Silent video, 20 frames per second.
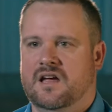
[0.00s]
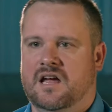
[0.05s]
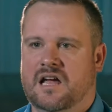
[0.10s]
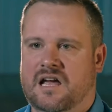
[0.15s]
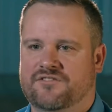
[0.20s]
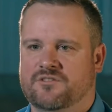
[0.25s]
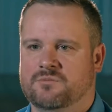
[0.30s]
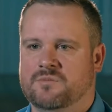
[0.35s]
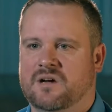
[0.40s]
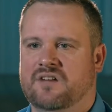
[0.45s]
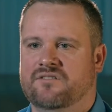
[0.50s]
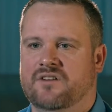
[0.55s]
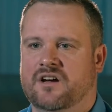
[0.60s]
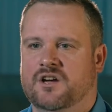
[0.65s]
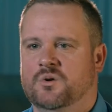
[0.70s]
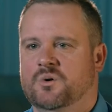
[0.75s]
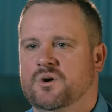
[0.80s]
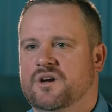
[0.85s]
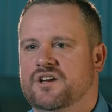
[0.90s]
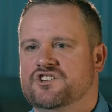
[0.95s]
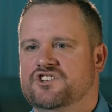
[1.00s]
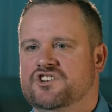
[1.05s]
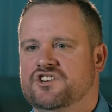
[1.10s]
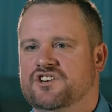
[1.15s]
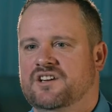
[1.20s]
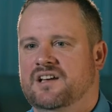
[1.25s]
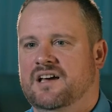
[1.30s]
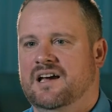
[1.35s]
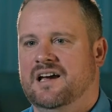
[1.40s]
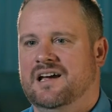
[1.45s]
After my evaluation,
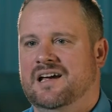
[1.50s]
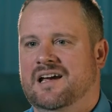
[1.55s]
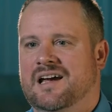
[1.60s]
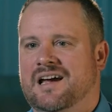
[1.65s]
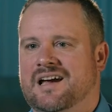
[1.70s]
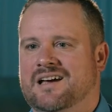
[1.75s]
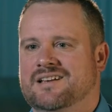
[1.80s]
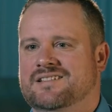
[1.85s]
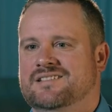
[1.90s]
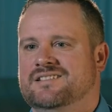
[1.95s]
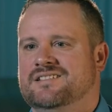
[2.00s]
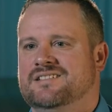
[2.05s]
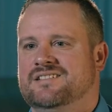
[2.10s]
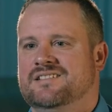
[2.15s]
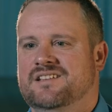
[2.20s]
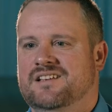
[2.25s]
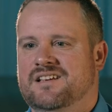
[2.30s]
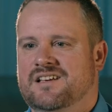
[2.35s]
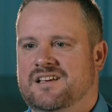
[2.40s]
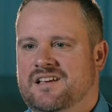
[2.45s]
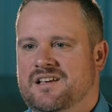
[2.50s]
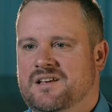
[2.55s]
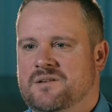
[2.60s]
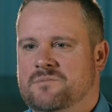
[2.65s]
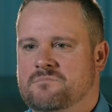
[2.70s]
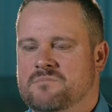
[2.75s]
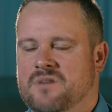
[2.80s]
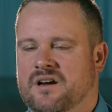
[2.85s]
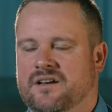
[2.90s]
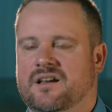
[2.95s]
I asked,
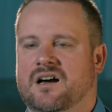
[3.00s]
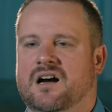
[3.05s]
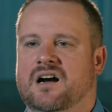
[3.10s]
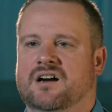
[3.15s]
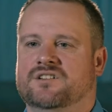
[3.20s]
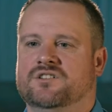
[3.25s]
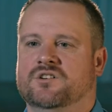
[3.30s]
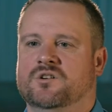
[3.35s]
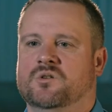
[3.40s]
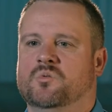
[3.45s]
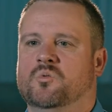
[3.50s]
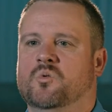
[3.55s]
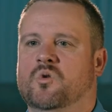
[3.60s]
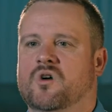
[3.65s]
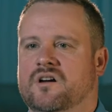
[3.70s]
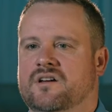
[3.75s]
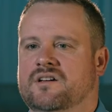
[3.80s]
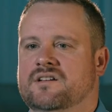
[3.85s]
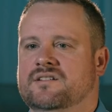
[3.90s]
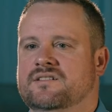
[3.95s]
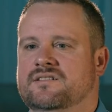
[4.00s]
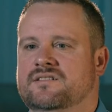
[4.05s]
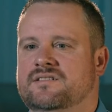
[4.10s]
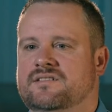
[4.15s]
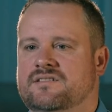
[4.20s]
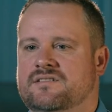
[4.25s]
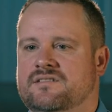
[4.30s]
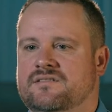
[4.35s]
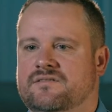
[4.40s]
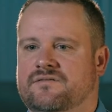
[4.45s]
my doctor what
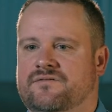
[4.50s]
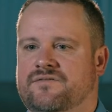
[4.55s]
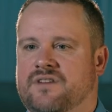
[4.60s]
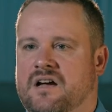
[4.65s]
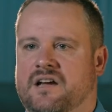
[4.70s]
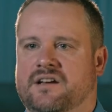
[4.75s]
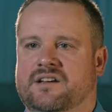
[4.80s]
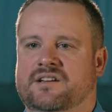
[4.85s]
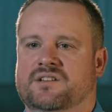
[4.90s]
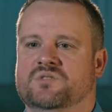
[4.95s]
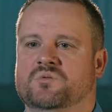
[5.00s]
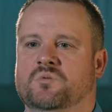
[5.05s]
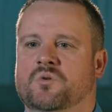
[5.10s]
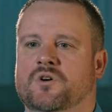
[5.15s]
his findings